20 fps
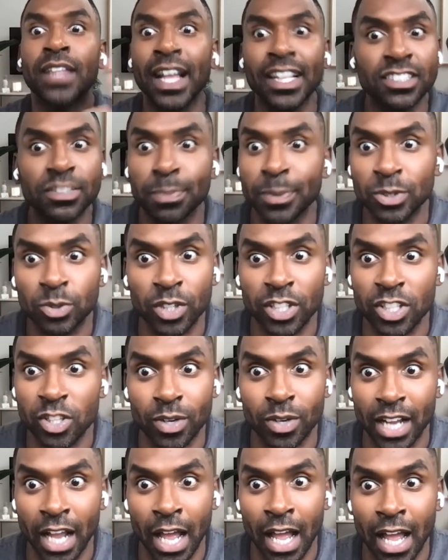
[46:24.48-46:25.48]
That's between
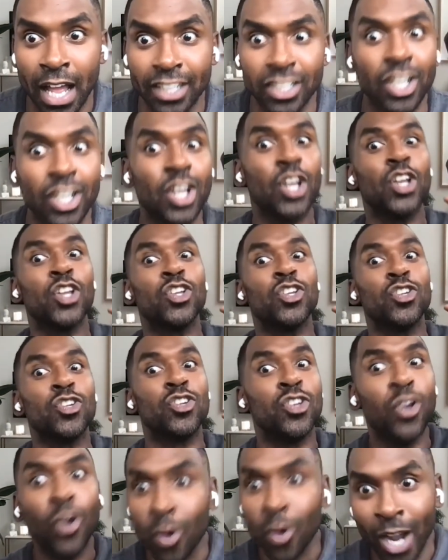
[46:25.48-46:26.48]
you and God.
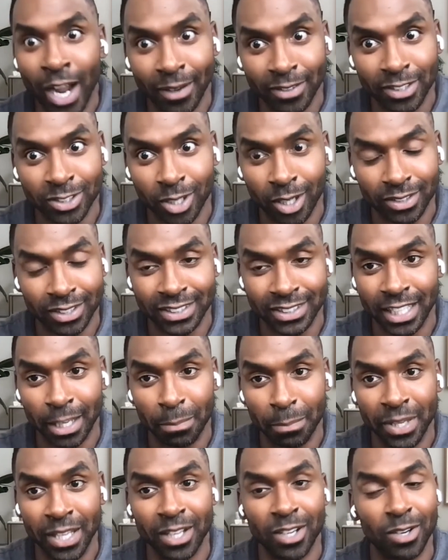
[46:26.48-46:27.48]
You're going to have to talk to
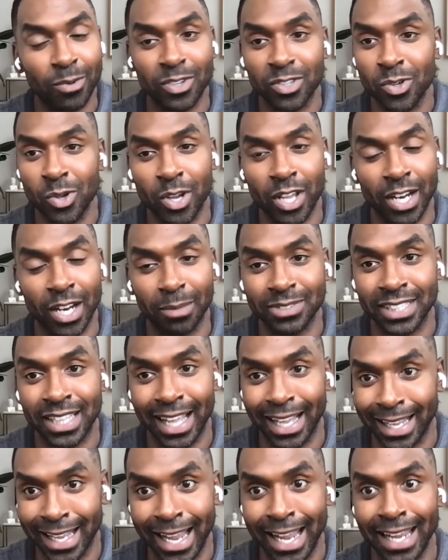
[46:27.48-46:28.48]
St. Peter when you get up to
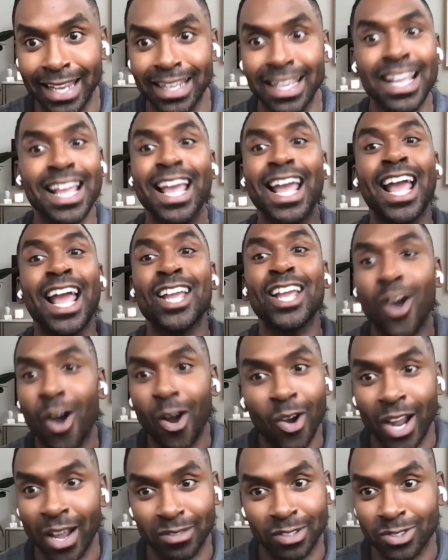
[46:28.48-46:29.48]
that gate, and
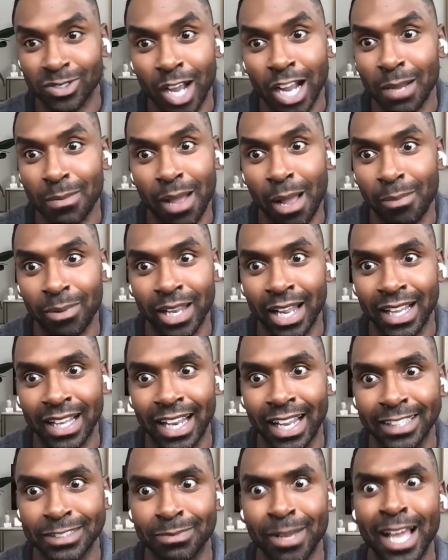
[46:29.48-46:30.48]
y'all going to have to talk about
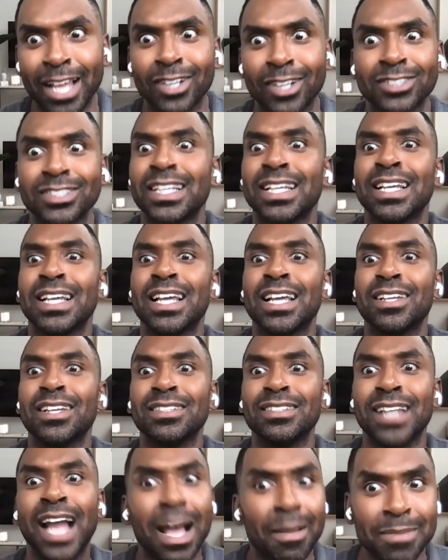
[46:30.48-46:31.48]
Black Lives Matters,
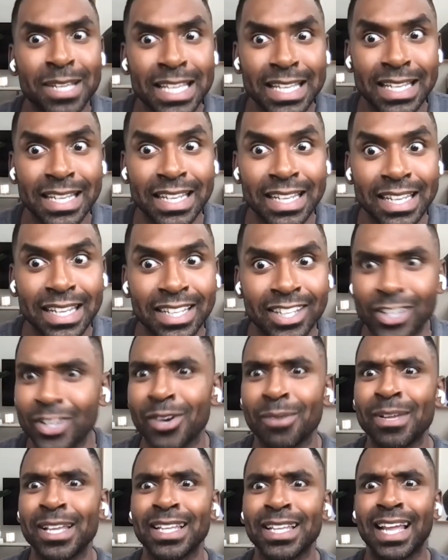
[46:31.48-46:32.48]
not me.
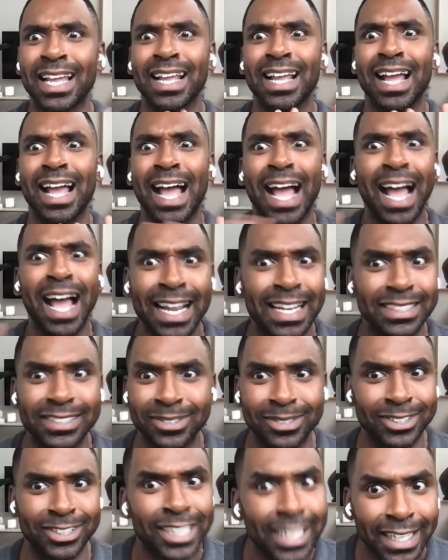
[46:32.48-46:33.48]
You know what I mean? Like, I ain't
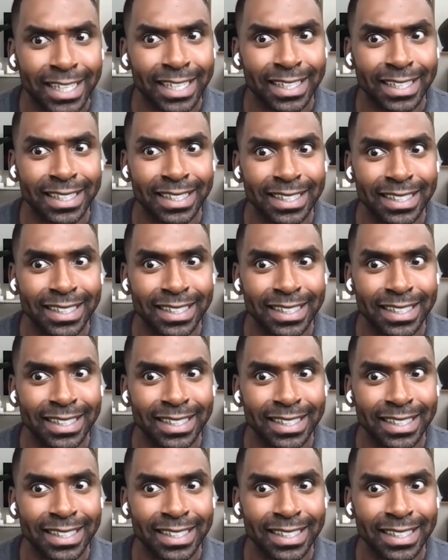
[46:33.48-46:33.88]
doing shit.